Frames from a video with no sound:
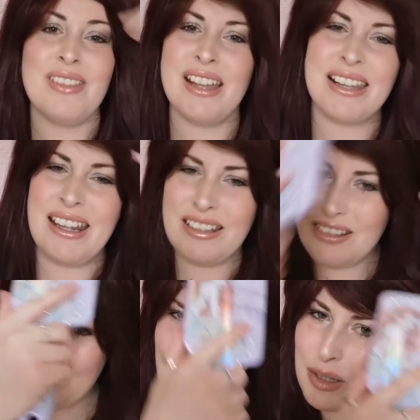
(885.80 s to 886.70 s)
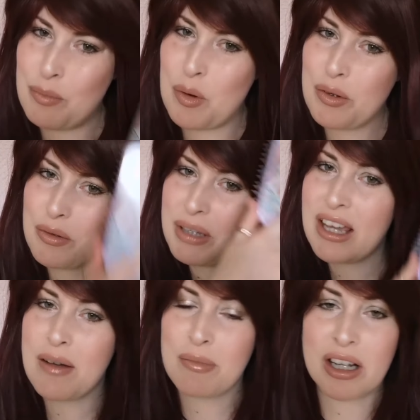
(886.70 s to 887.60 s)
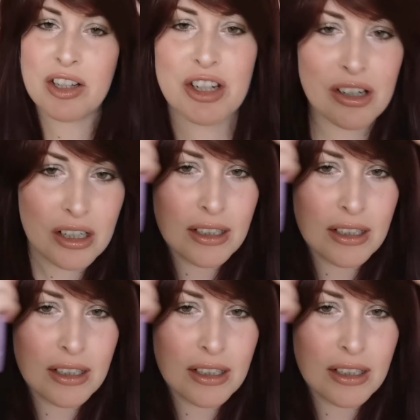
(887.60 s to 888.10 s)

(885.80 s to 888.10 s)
again, it doesn't really bother me that much.